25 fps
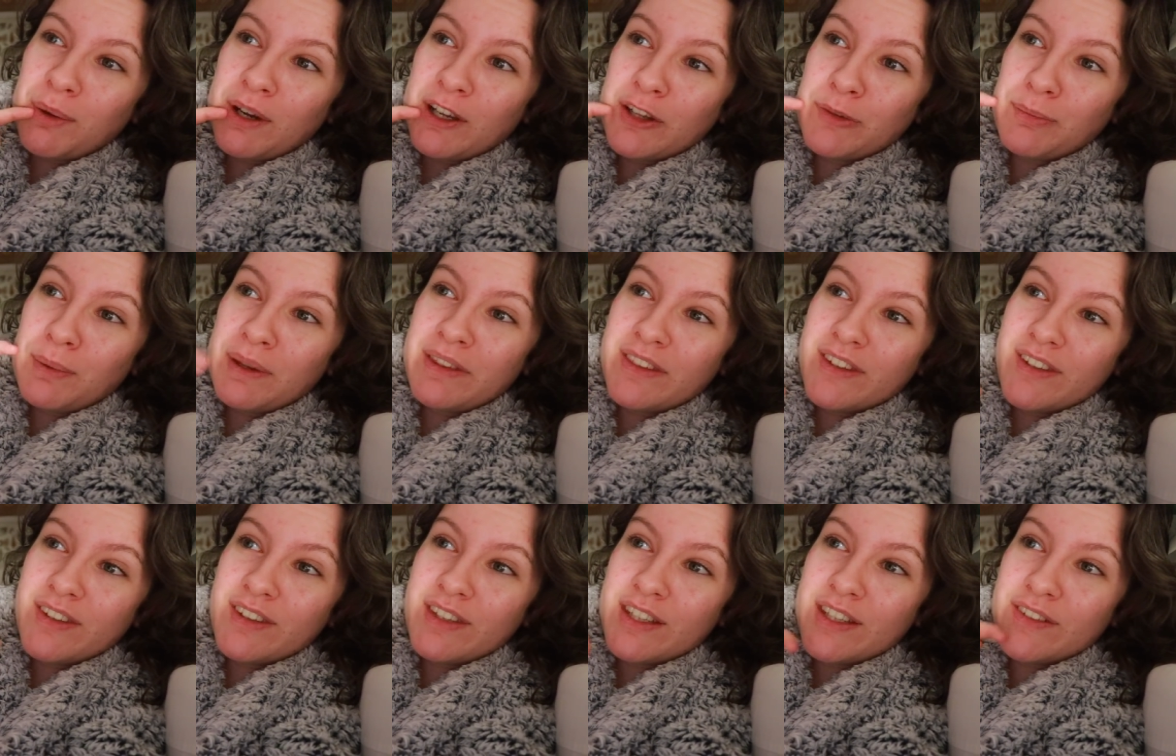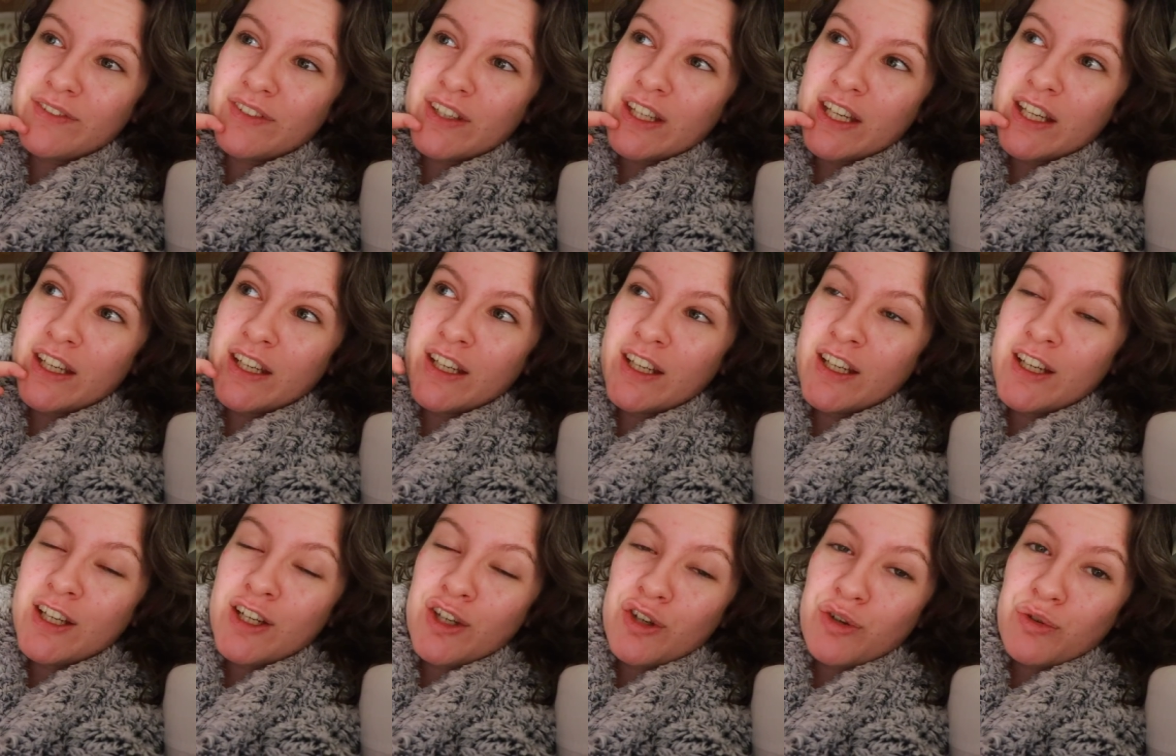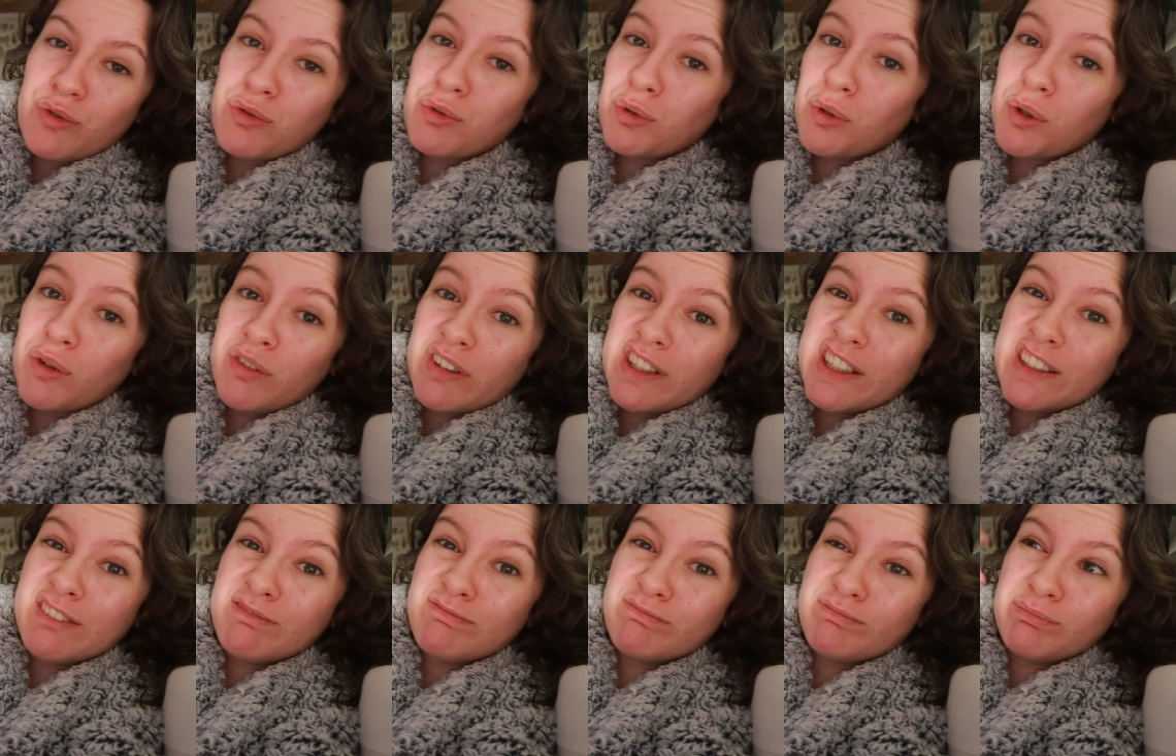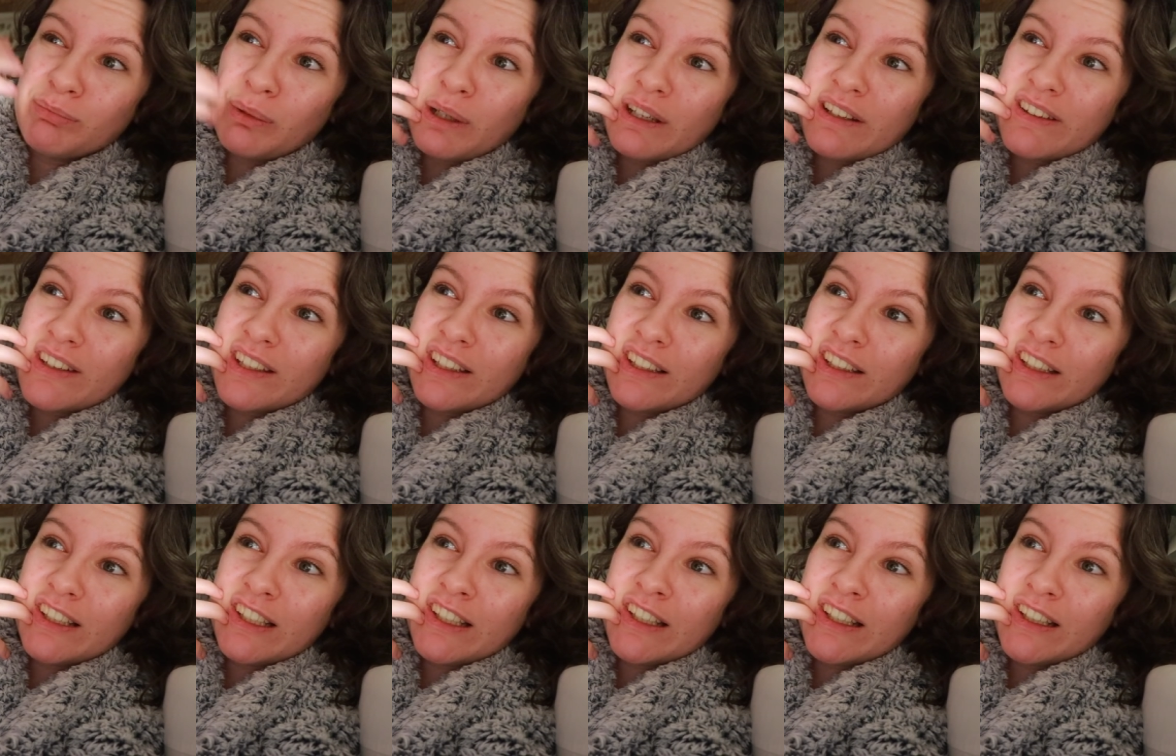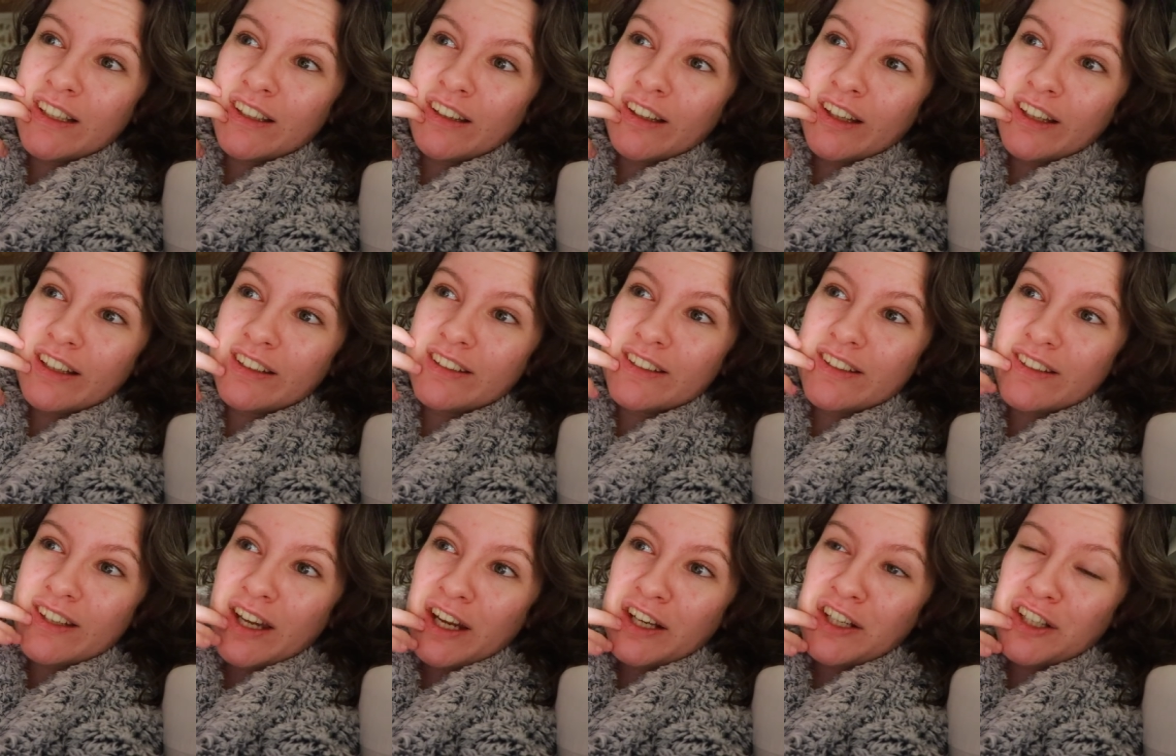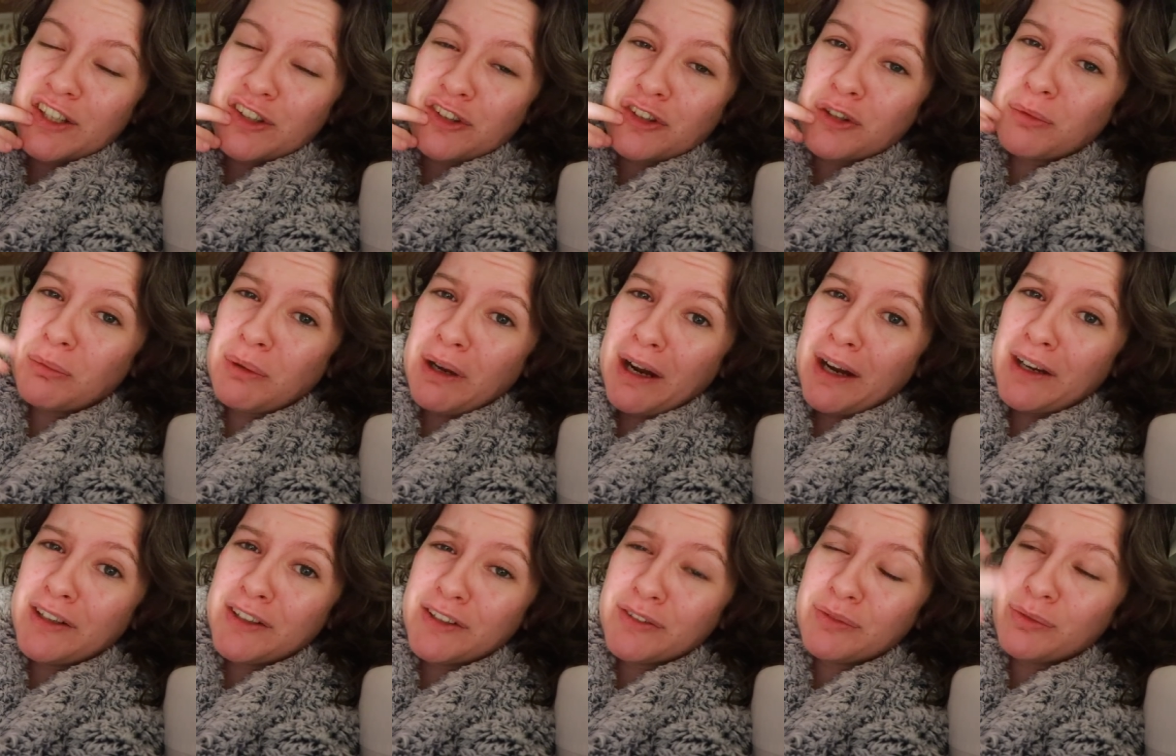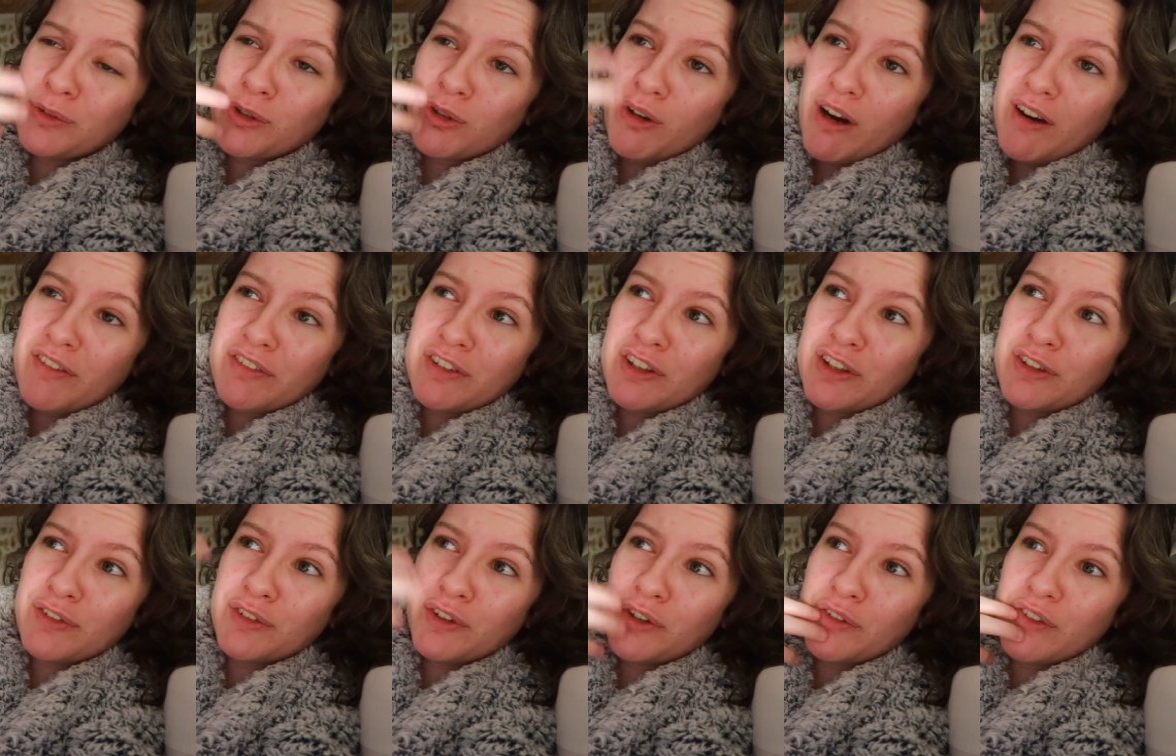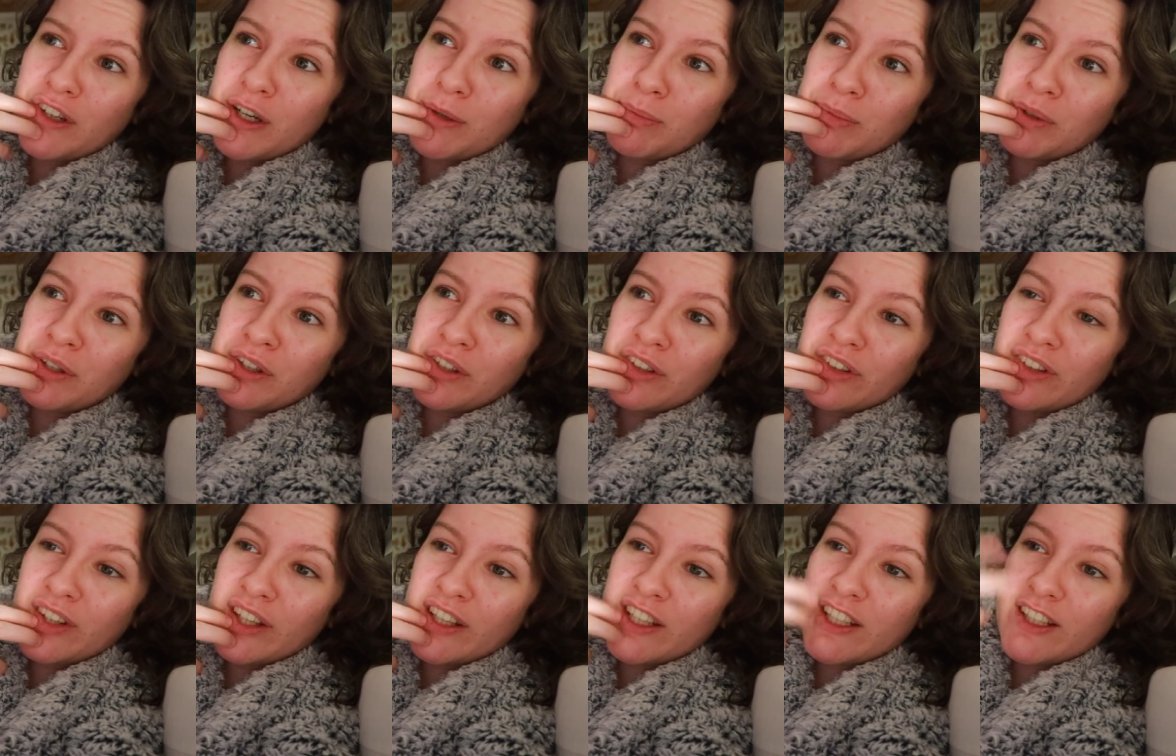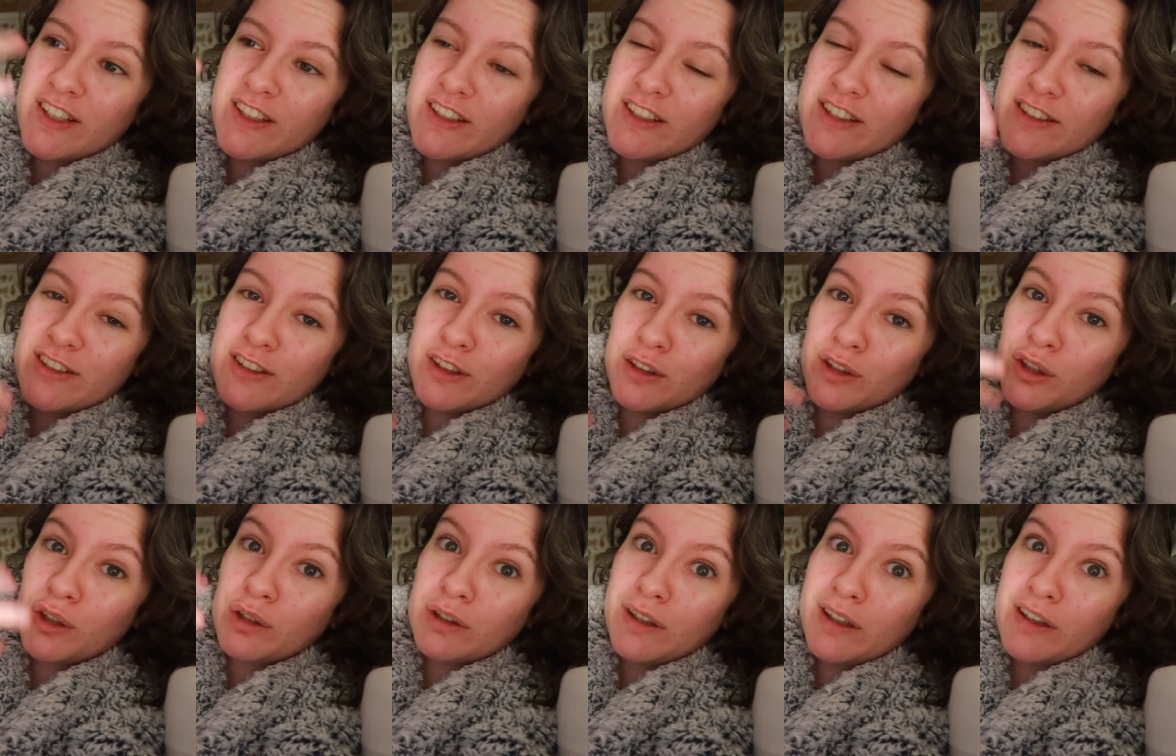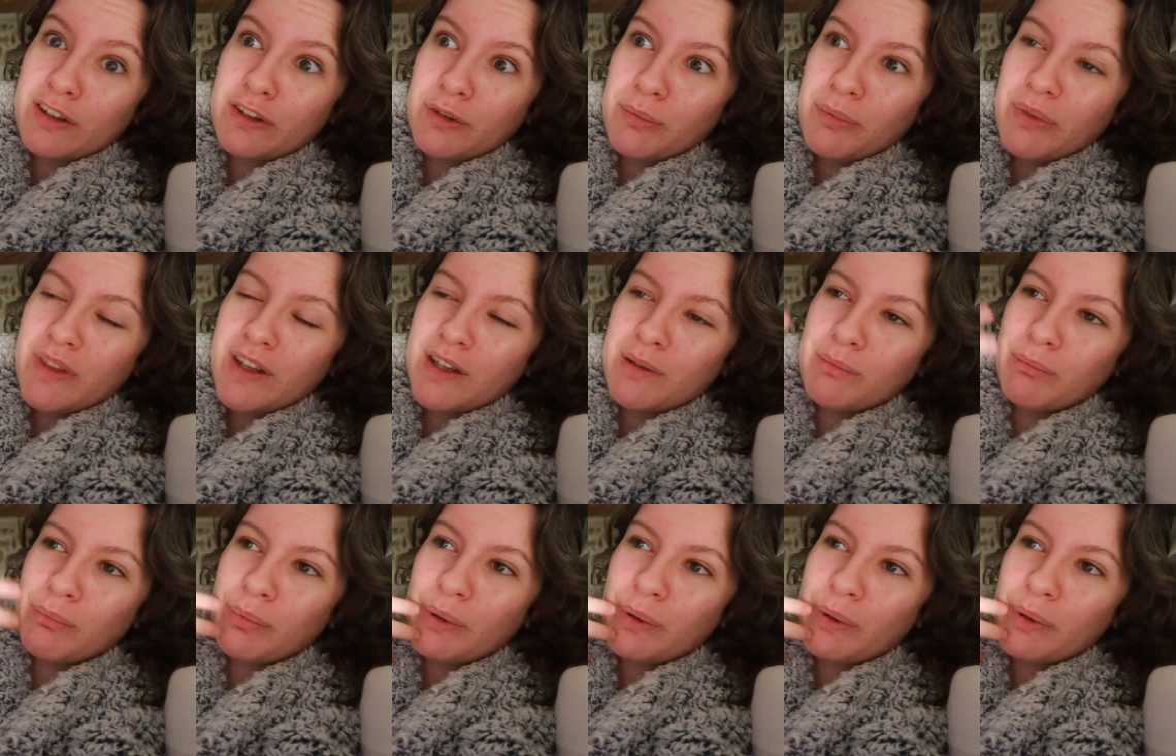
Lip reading: I spent this evening drawing, basically, and, like, designing some kind of graphics for it because I needed it to look like something.